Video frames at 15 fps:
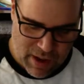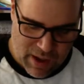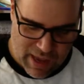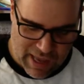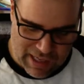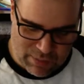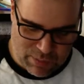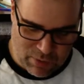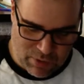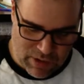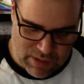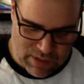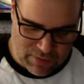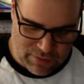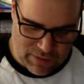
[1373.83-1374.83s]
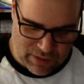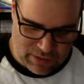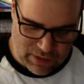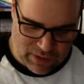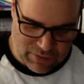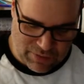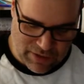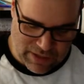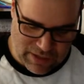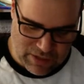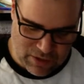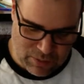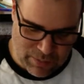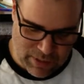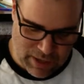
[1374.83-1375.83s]
Esperanza felt
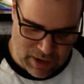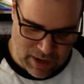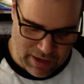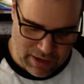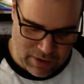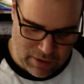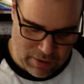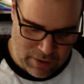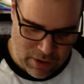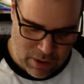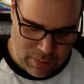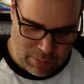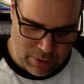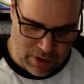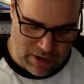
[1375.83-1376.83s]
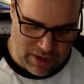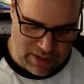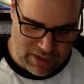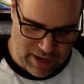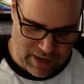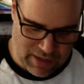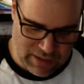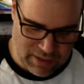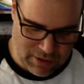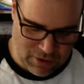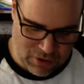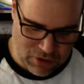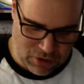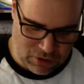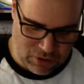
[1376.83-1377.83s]
Alfonso behind her, putting his hands on her
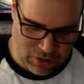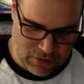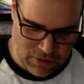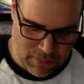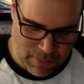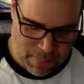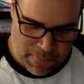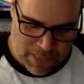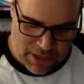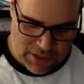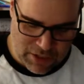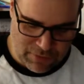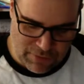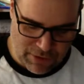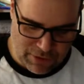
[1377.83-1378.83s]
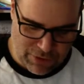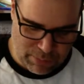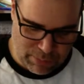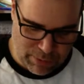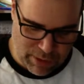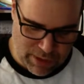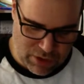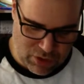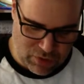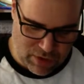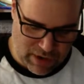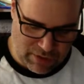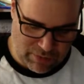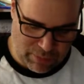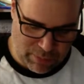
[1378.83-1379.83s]
shoulders. She felt the blood
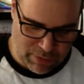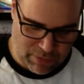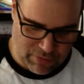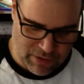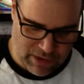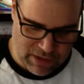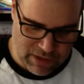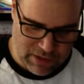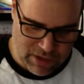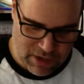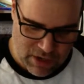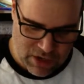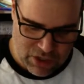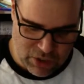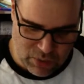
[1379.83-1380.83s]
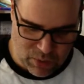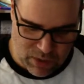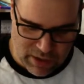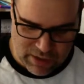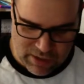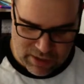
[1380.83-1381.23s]
drain from her face. She wanted to